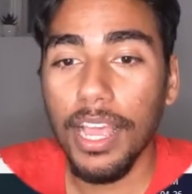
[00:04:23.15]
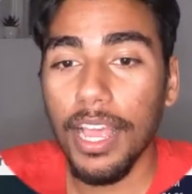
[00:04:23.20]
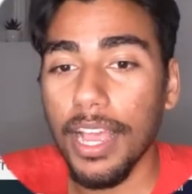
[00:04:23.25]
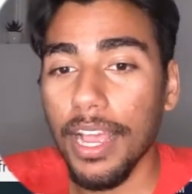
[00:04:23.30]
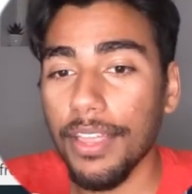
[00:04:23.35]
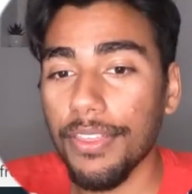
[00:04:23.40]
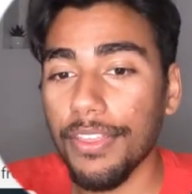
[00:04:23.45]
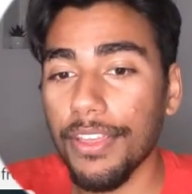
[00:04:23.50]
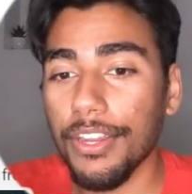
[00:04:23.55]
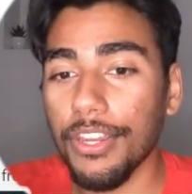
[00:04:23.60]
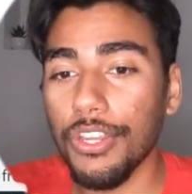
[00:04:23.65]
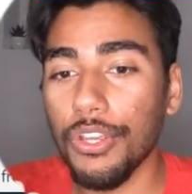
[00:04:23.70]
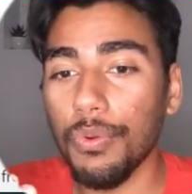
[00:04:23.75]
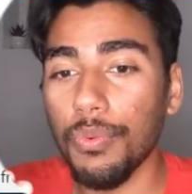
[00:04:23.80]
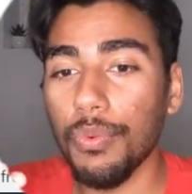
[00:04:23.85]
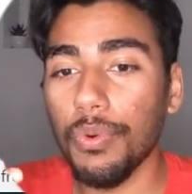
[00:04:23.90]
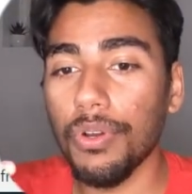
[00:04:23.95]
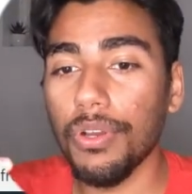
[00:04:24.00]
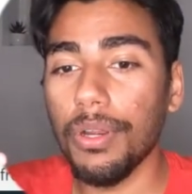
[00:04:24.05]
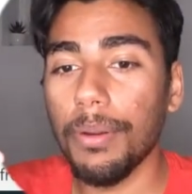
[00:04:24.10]
and then you
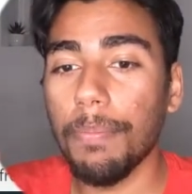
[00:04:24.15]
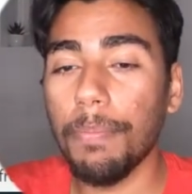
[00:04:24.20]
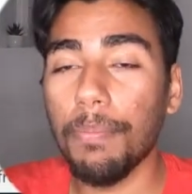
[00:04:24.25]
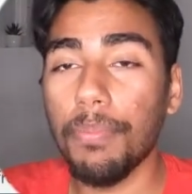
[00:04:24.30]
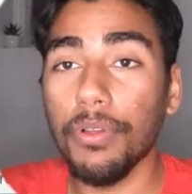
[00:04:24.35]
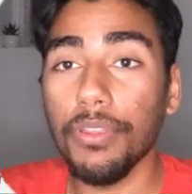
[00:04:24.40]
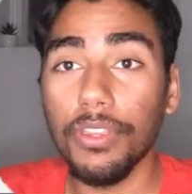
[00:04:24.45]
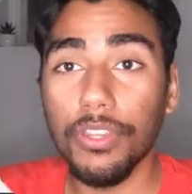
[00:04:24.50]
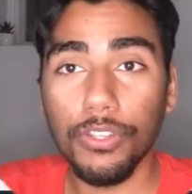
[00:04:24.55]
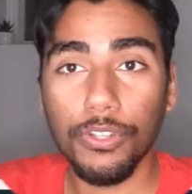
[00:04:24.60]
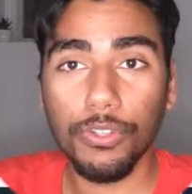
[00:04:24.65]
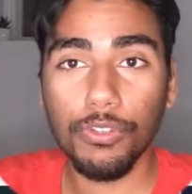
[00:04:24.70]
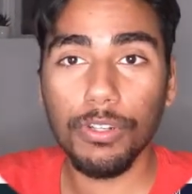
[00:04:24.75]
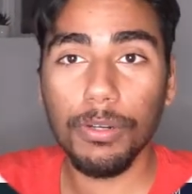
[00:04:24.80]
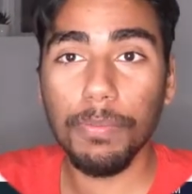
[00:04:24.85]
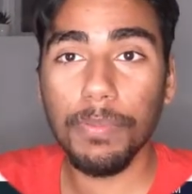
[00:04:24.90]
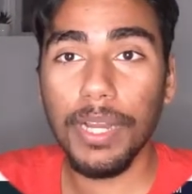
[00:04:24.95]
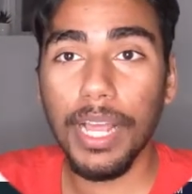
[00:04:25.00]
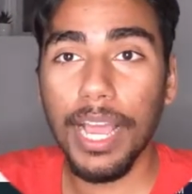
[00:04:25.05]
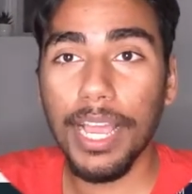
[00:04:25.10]
would put the
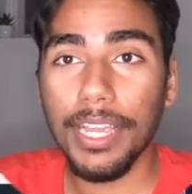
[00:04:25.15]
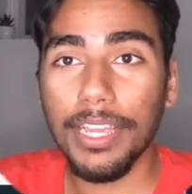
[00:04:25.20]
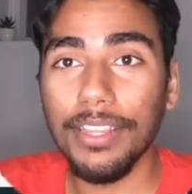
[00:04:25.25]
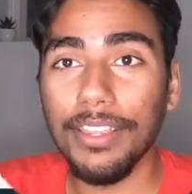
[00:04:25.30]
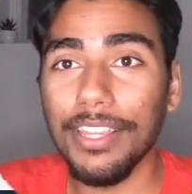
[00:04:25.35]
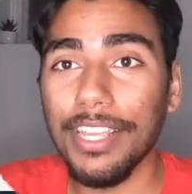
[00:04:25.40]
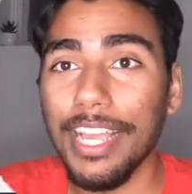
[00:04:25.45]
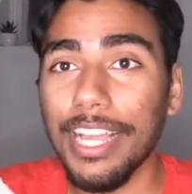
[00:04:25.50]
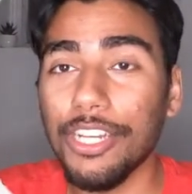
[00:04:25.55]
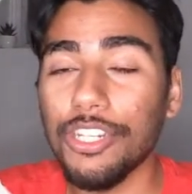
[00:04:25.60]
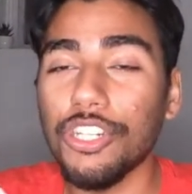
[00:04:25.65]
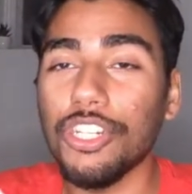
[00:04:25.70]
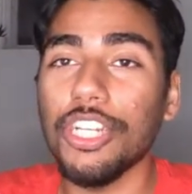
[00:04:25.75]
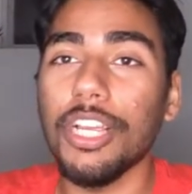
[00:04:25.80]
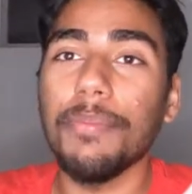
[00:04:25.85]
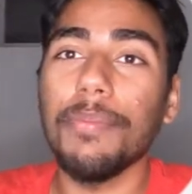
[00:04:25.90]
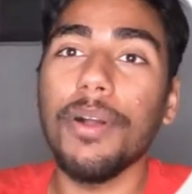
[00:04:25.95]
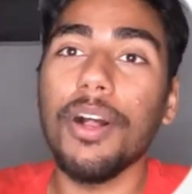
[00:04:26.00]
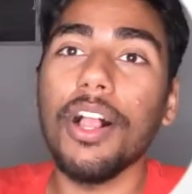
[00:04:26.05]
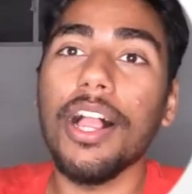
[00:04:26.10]
script tag in the
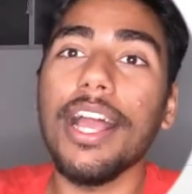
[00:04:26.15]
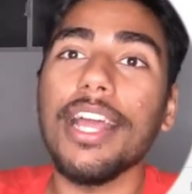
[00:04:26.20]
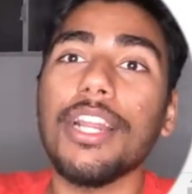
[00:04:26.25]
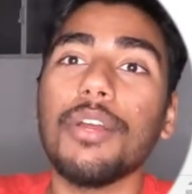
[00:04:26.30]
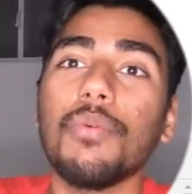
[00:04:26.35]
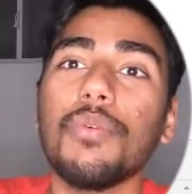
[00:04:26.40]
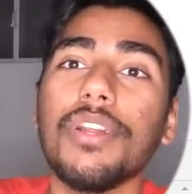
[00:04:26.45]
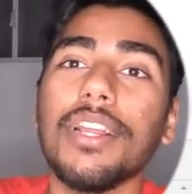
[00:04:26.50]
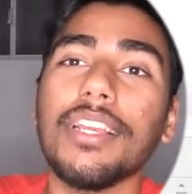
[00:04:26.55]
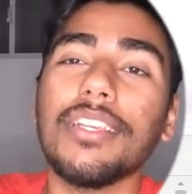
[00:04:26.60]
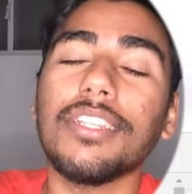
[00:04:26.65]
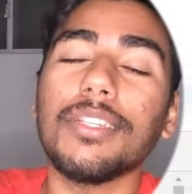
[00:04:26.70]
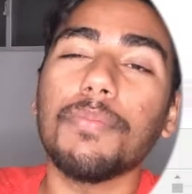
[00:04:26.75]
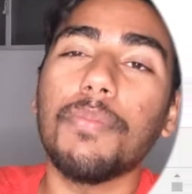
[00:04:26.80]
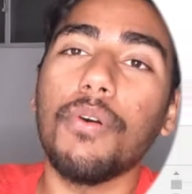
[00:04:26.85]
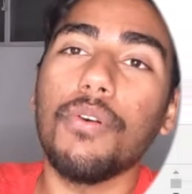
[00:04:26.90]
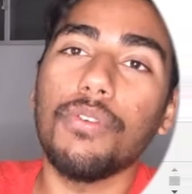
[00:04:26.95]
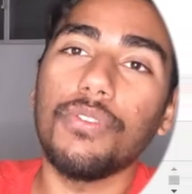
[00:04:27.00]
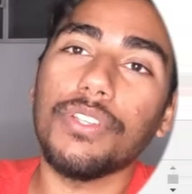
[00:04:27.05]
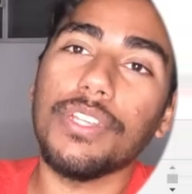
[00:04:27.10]
HTML and it would
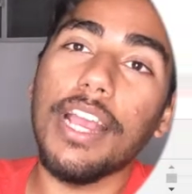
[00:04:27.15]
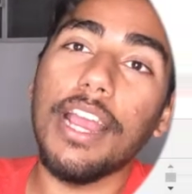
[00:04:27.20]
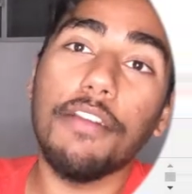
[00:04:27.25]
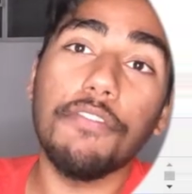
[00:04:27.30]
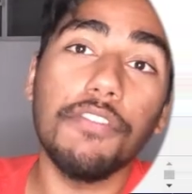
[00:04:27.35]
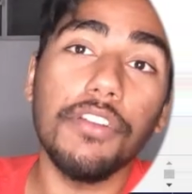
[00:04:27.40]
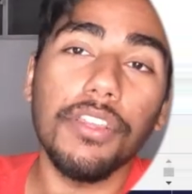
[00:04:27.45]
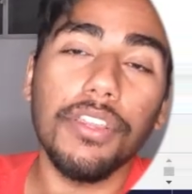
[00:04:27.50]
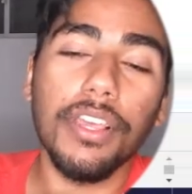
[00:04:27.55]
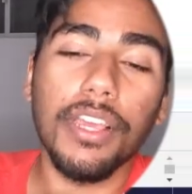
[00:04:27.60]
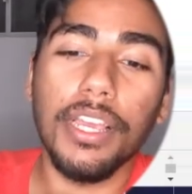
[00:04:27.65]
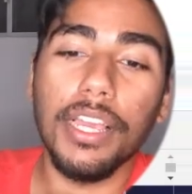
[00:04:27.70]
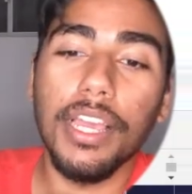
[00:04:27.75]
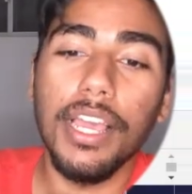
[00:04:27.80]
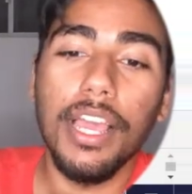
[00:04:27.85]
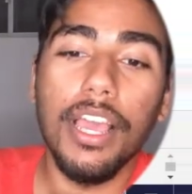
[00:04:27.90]
expose everything.